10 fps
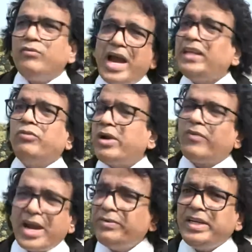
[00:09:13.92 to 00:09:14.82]
And
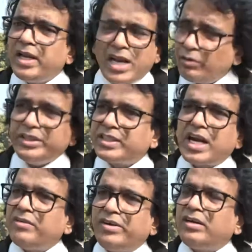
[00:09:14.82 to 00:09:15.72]
why we
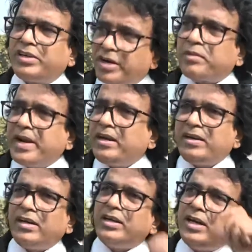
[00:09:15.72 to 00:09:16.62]
allowed this kind of a
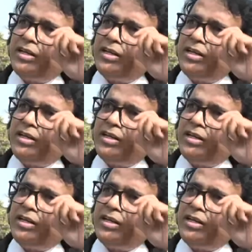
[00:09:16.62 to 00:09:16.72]
treatment,